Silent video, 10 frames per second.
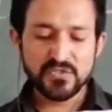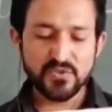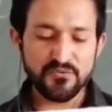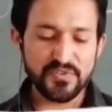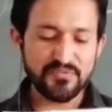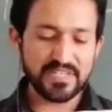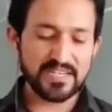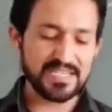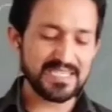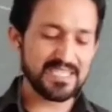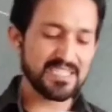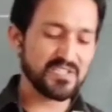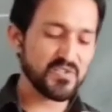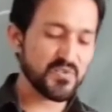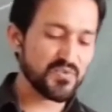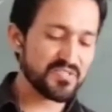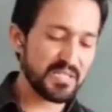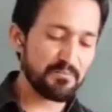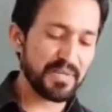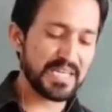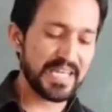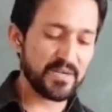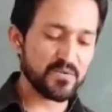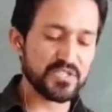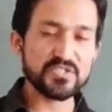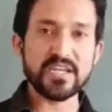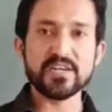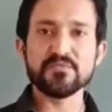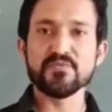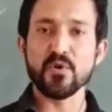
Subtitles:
so vividly in so simple language and